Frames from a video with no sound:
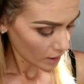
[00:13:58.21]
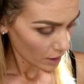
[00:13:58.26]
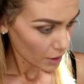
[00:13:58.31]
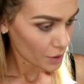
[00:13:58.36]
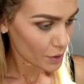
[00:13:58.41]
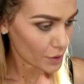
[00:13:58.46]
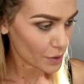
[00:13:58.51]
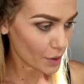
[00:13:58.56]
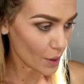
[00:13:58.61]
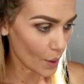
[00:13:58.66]

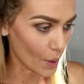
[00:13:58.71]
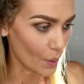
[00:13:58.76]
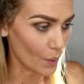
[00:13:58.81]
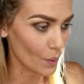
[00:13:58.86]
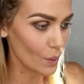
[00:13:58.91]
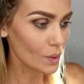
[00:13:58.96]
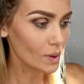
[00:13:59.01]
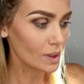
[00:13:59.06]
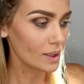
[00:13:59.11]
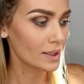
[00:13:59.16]

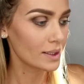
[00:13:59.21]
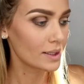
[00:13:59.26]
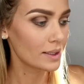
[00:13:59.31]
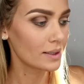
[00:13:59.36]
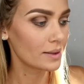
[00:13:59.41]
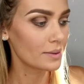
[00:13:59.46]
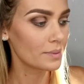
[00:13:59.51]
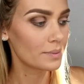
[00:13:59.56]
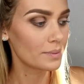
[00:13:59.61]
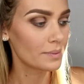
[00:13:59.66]
So
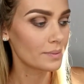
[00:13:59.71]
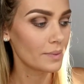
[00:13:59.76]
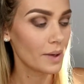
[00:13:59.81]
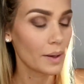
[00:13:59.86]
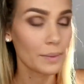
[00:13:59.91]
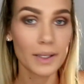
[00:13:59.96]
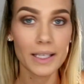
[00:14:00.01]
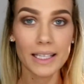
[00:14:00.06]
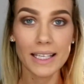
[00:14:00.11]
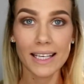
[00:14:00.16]
I'm
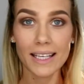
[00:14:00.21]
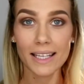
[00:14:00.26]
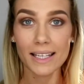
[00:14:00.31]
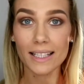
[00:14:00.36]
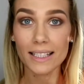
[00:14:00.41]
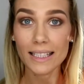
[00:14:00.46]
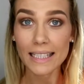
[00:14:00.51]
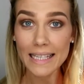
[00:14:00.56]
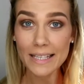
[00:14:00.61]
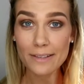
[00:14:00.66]
going to get a
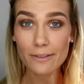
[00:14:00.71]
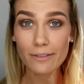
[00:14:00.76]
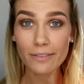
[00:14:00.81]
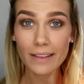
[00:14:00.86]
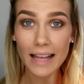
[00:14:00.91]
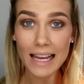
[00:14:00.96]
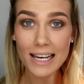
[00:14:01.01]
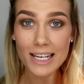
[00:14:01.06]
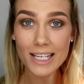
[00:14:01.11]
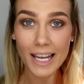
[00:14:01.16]
clean
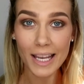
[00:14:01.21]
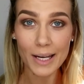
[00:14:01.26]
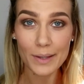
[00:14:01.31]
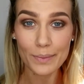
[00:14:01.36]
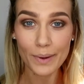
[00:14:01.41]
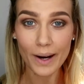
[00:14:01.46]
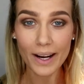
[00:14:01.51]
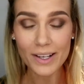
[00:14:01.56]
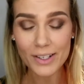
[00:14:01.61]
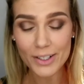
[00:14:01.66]
flat shader
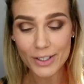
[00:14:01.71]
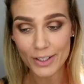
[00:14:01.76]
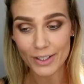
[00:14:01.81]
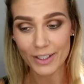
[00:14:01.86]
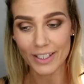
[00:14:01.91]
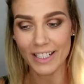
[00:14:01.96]
brush